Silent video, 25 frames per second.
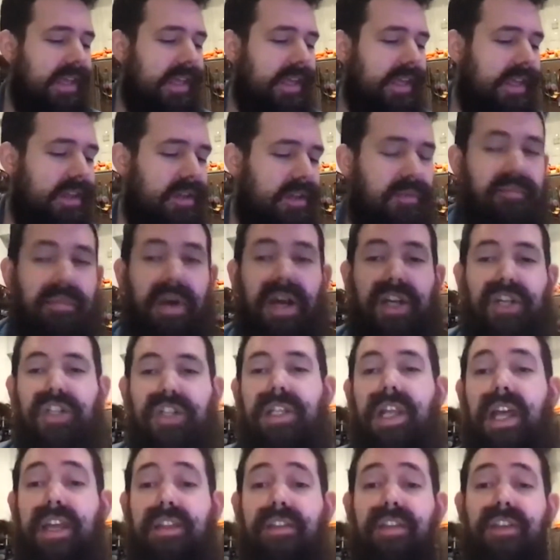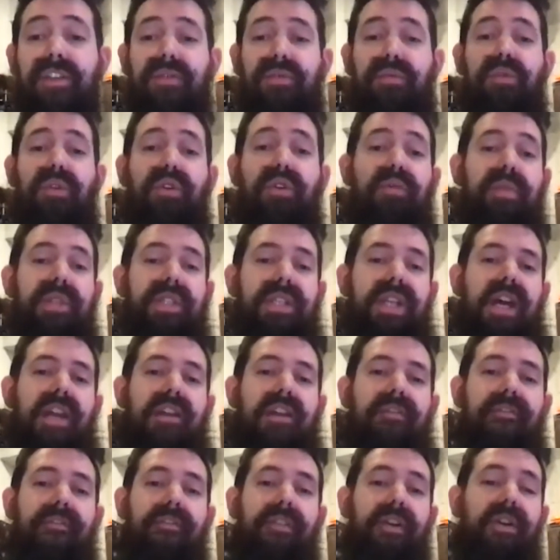much like this room is kind
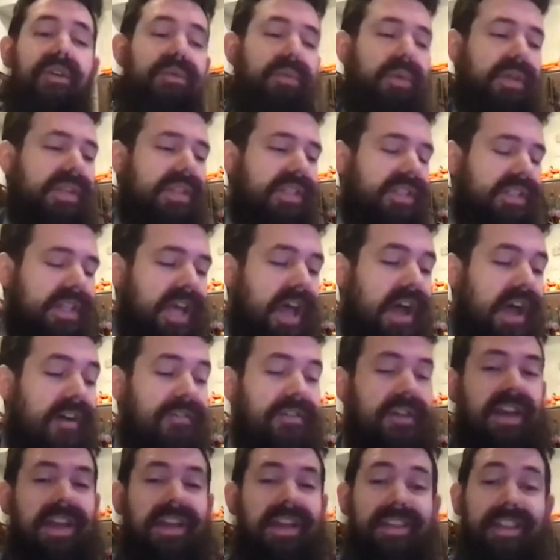of filled with stuff.